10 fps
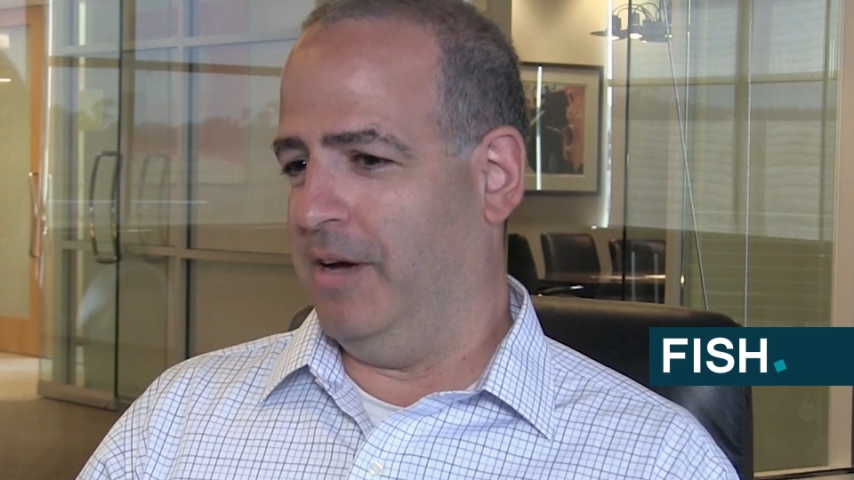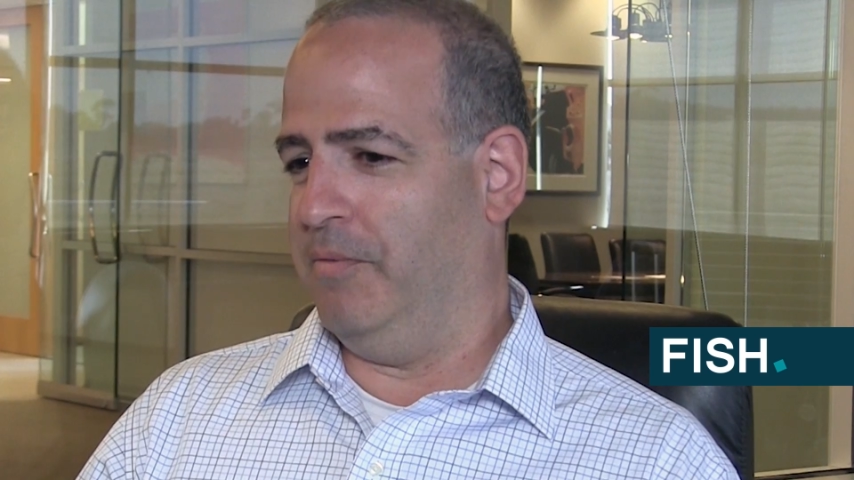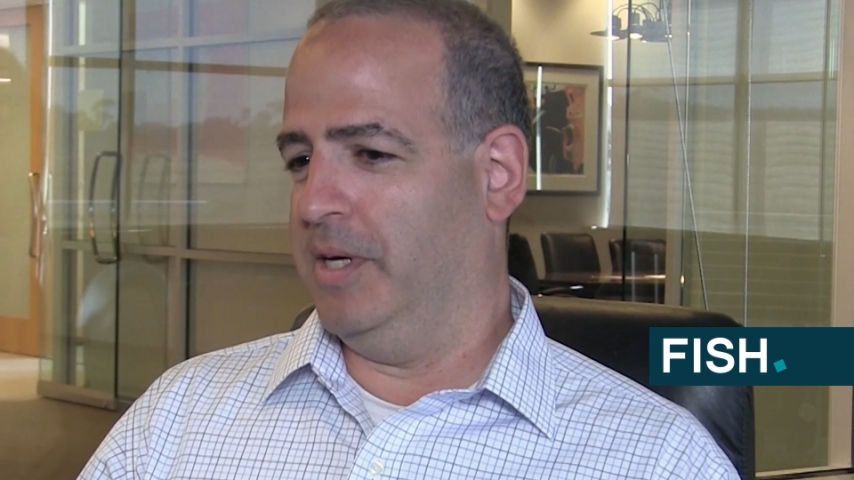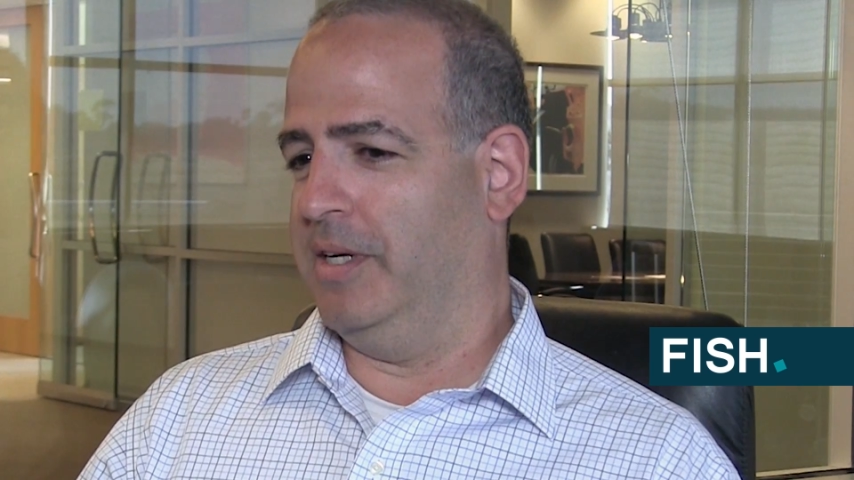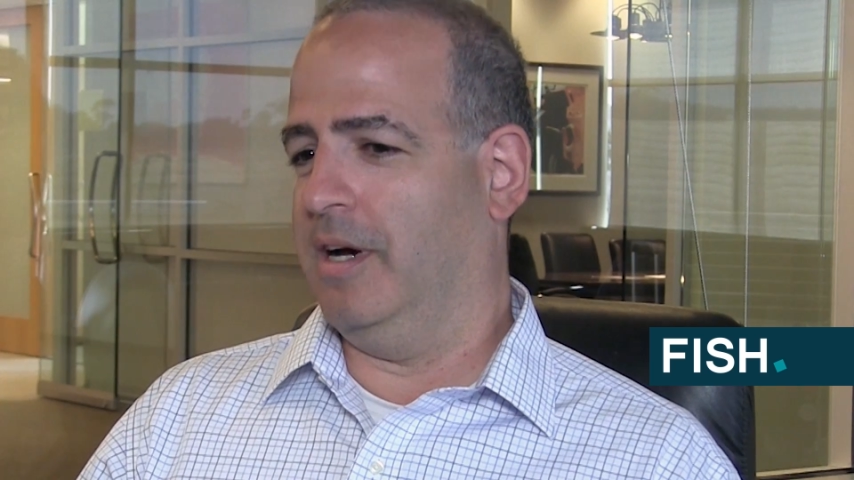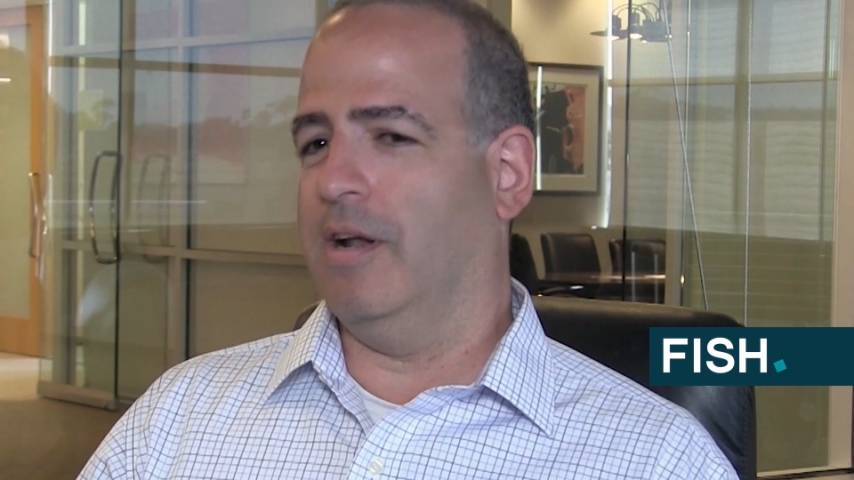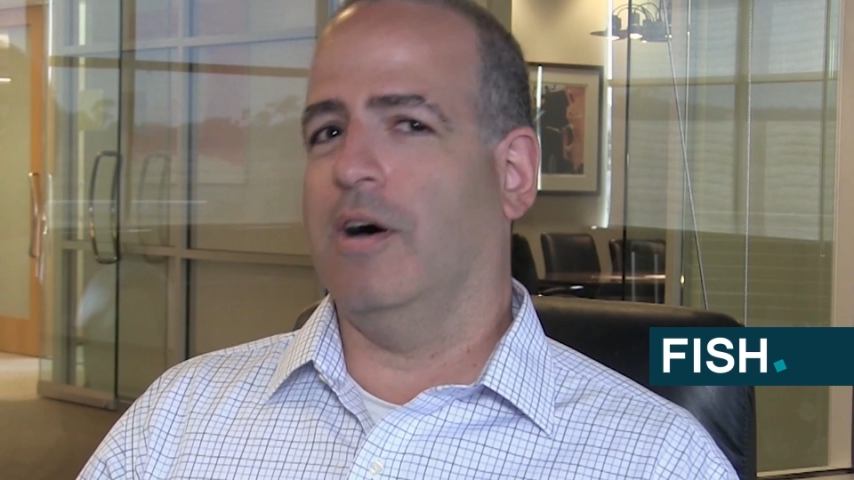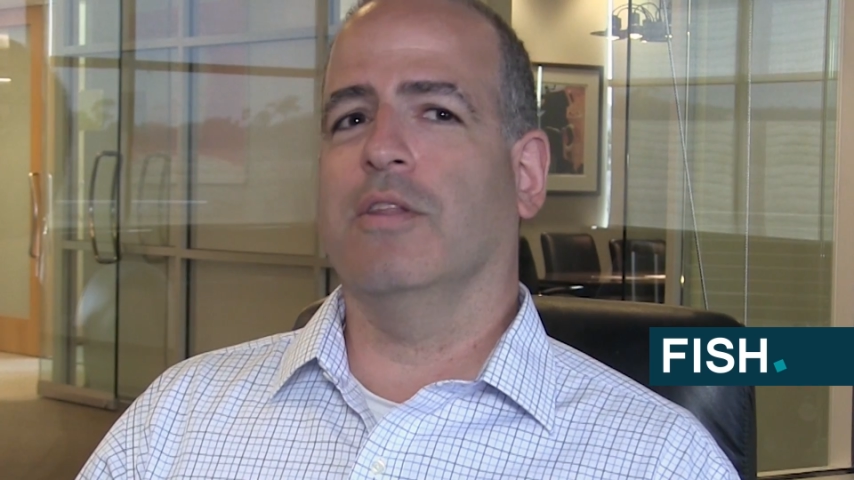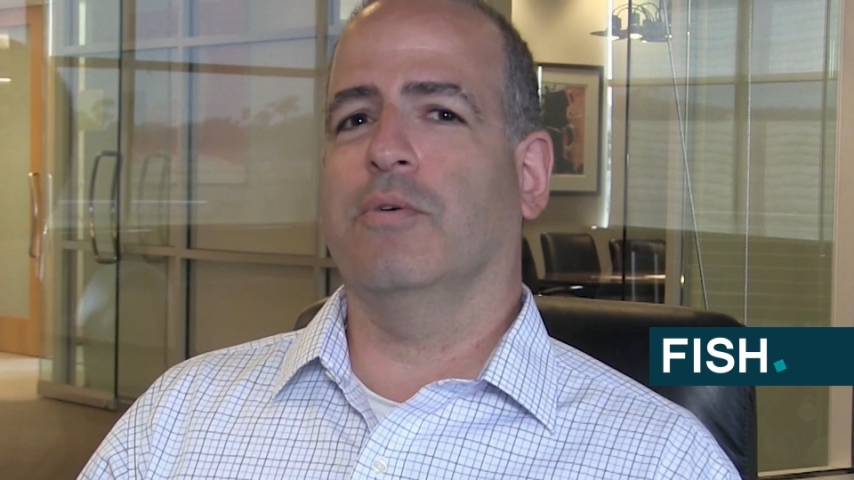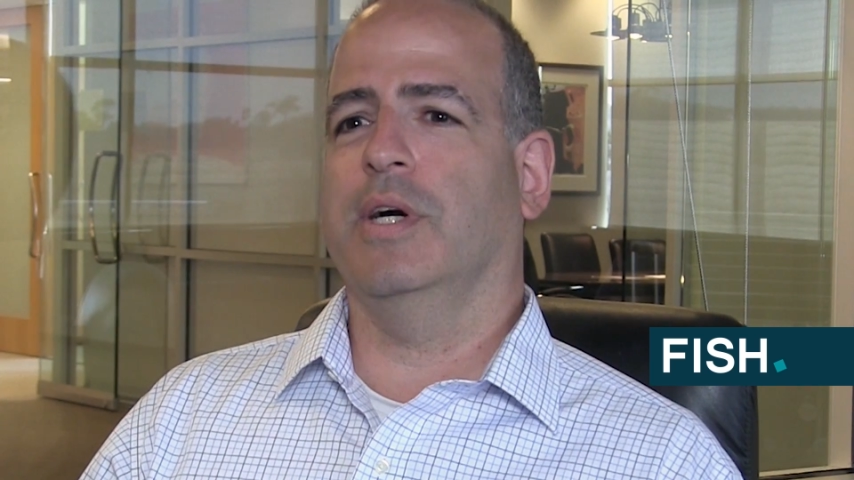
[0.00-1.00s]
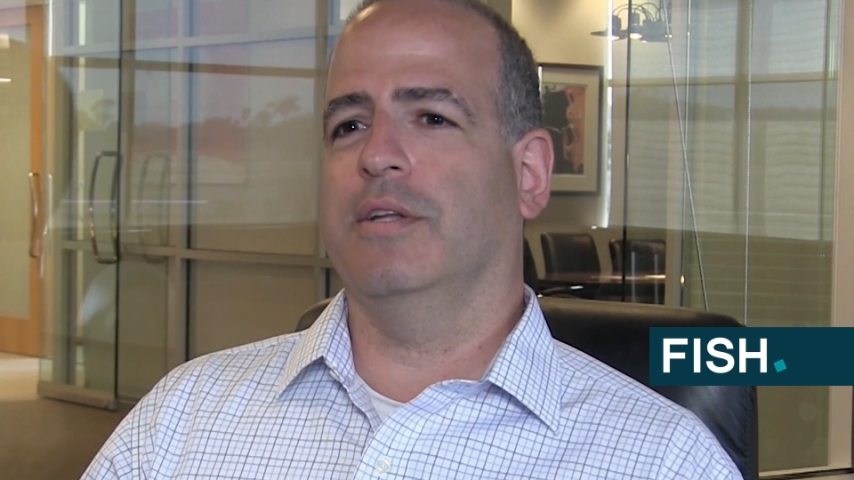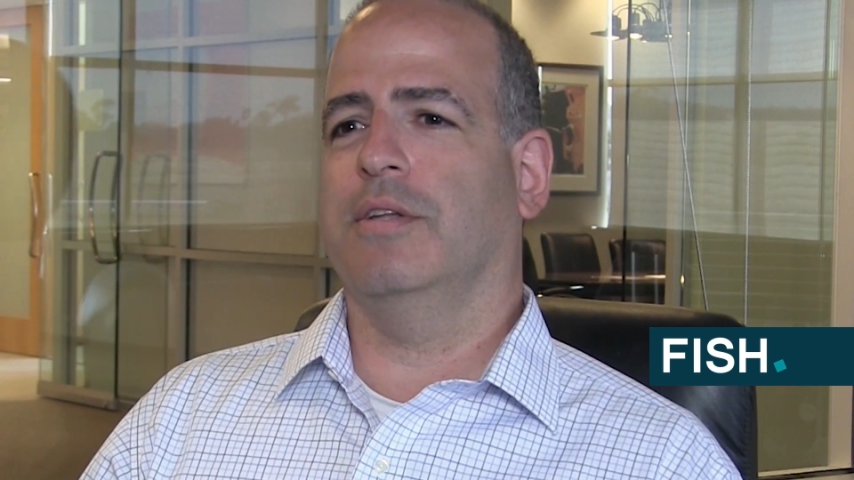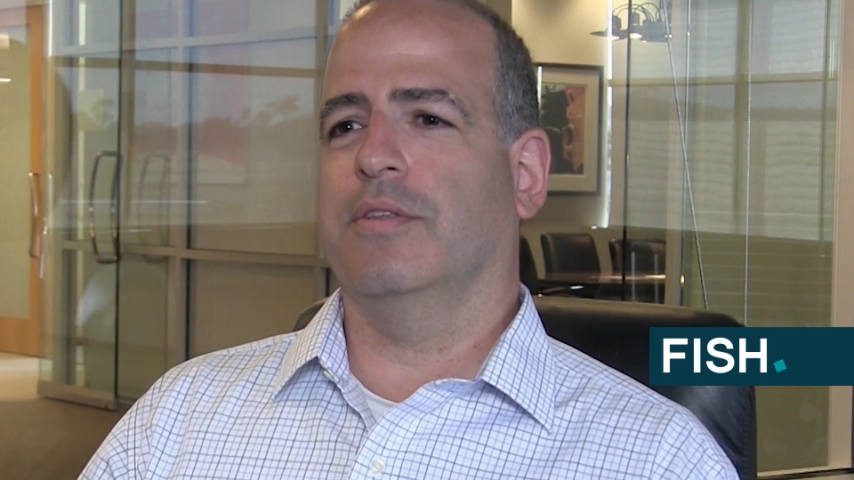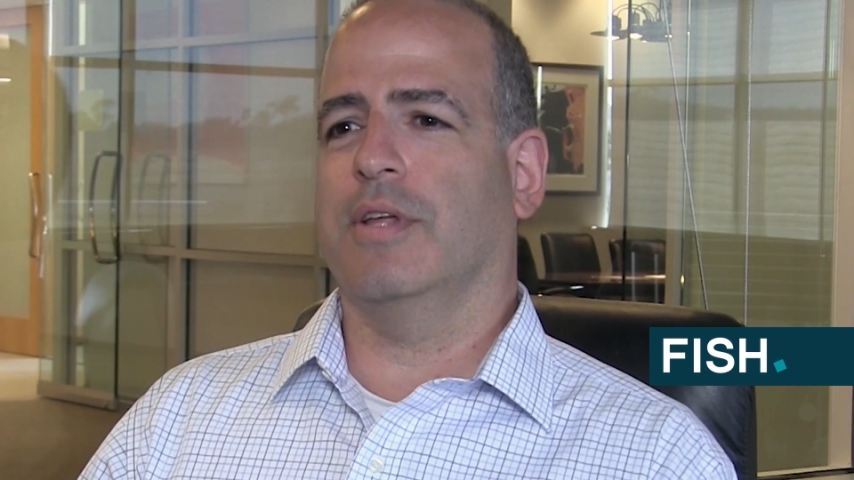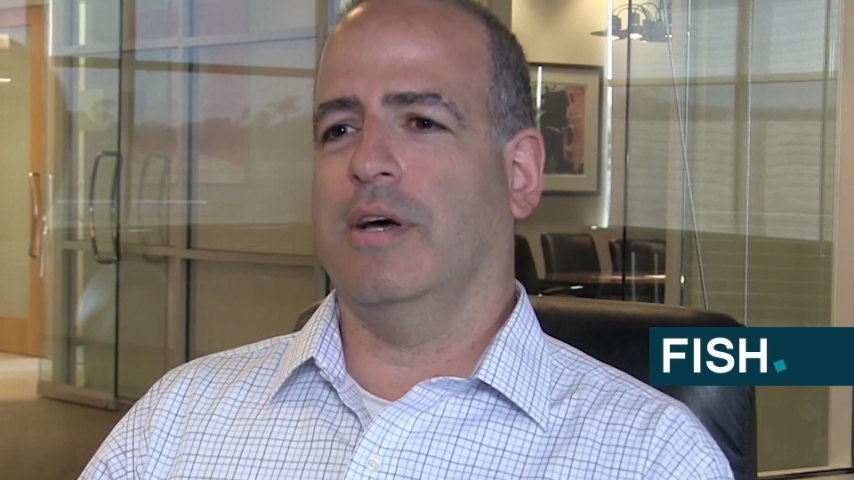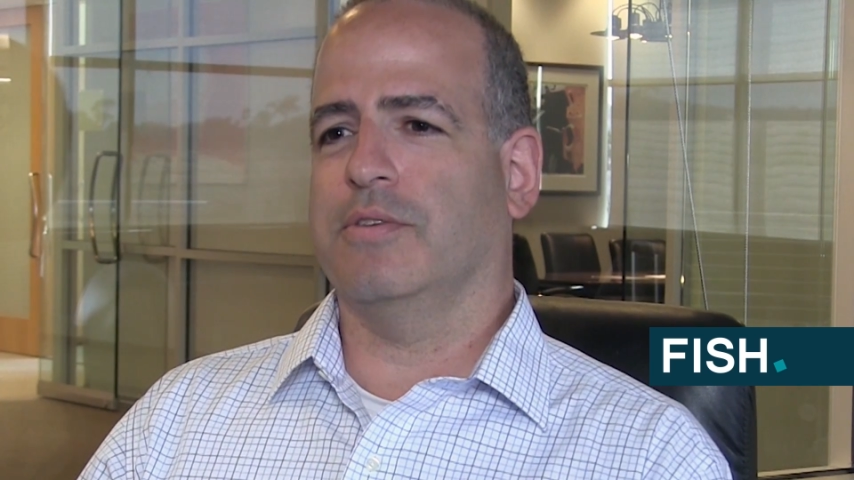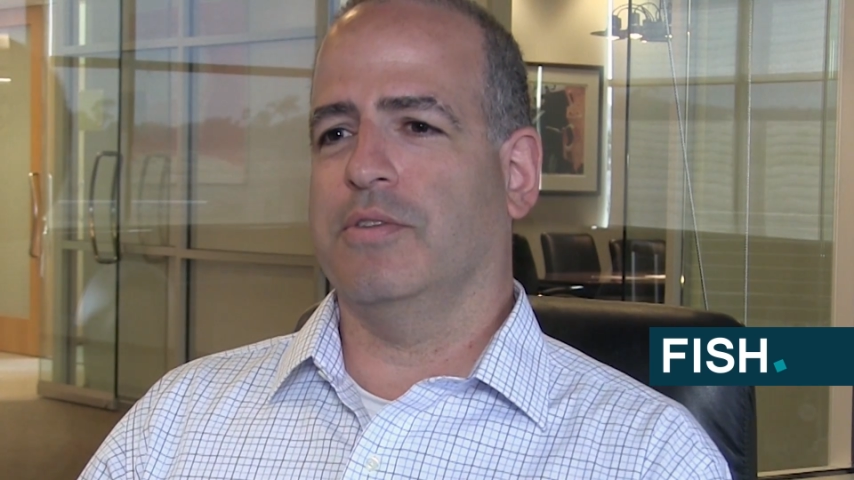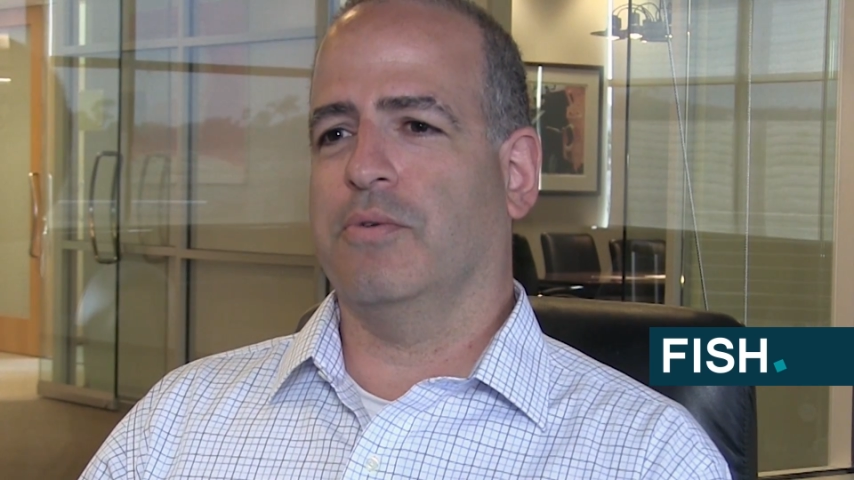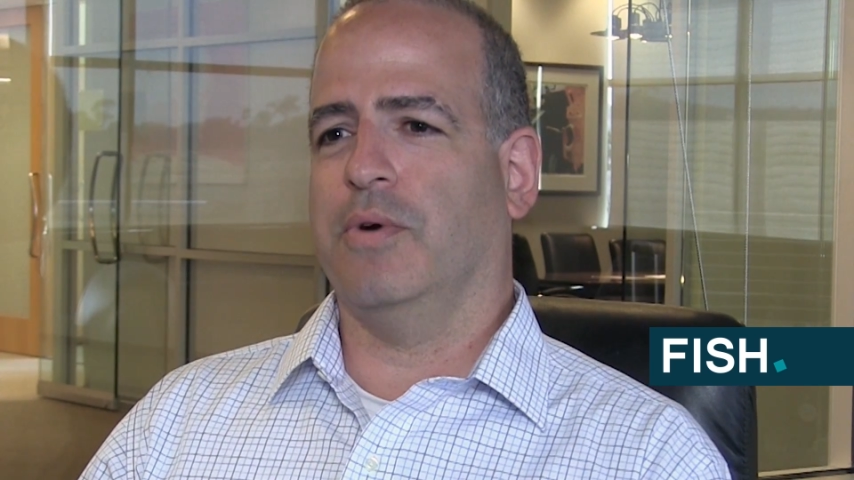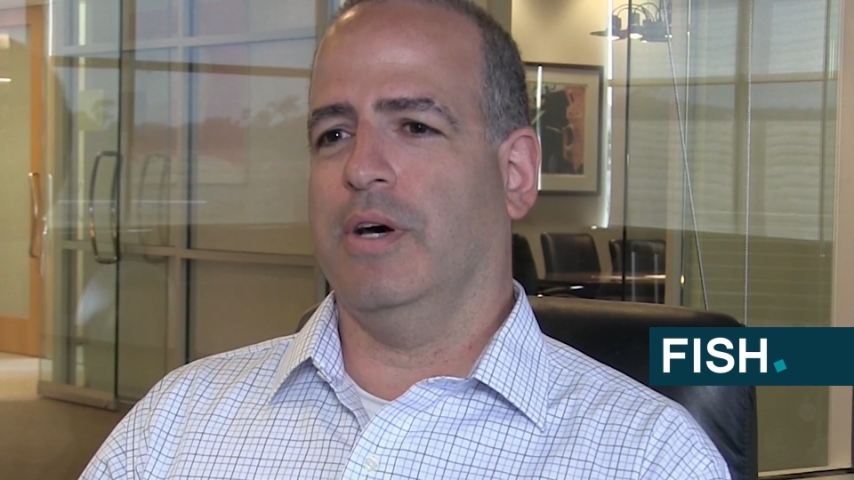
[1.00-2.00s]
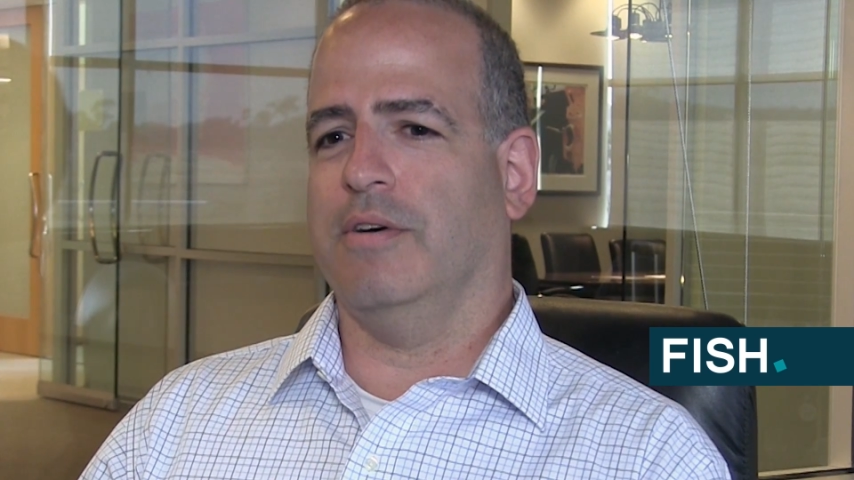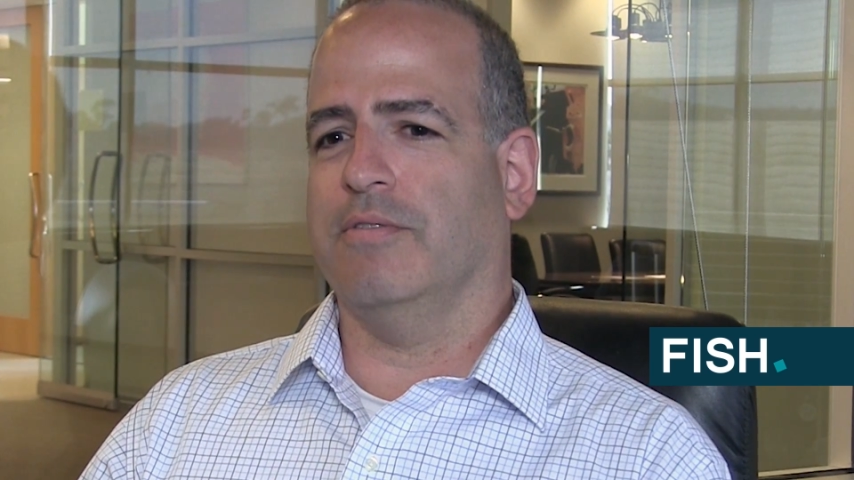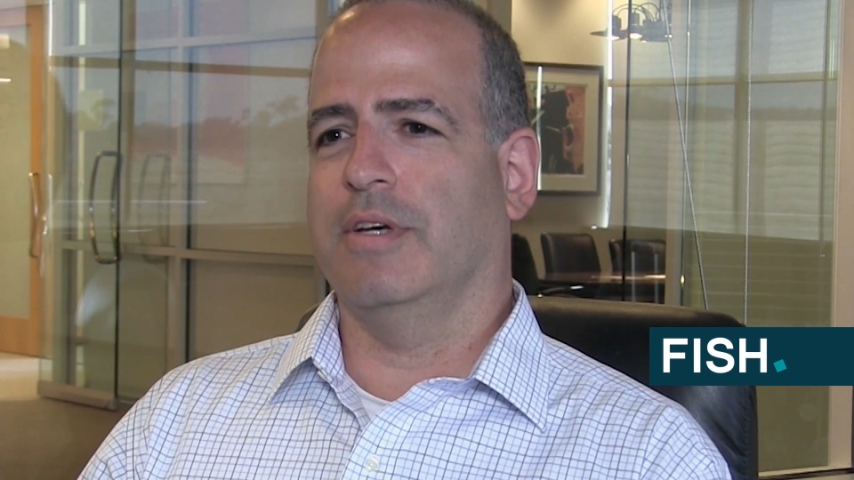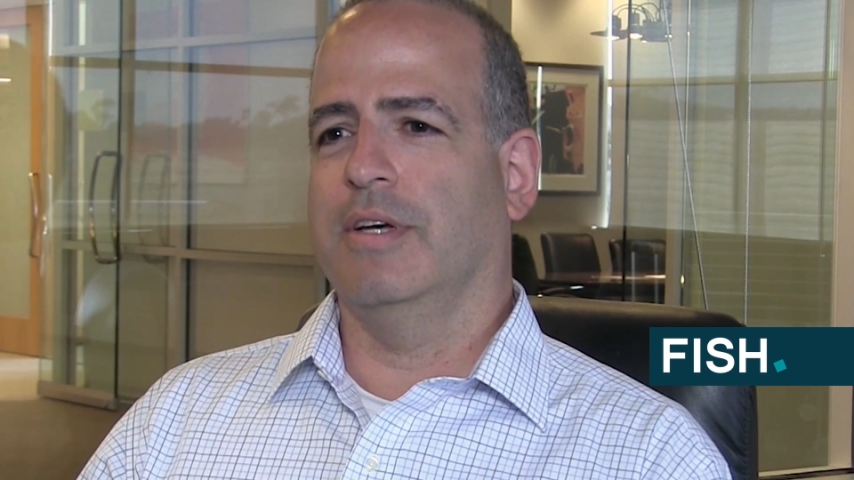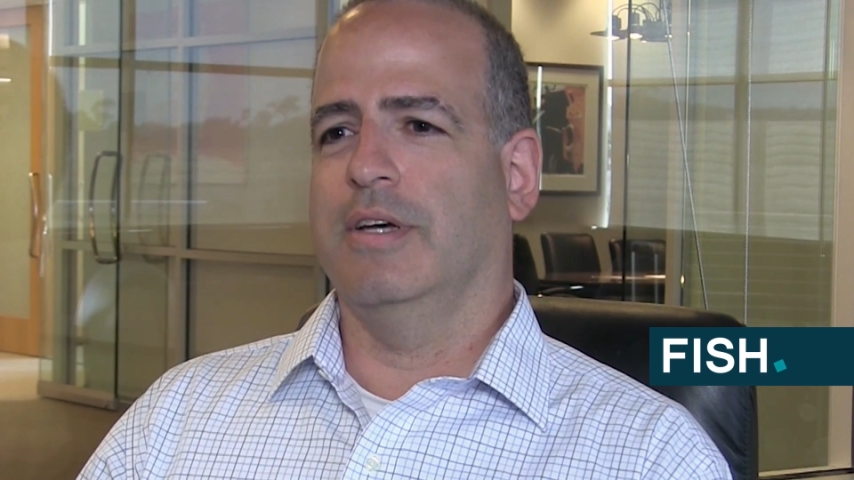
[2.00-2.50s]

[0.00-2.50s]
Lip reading: and we got all the way to 2012,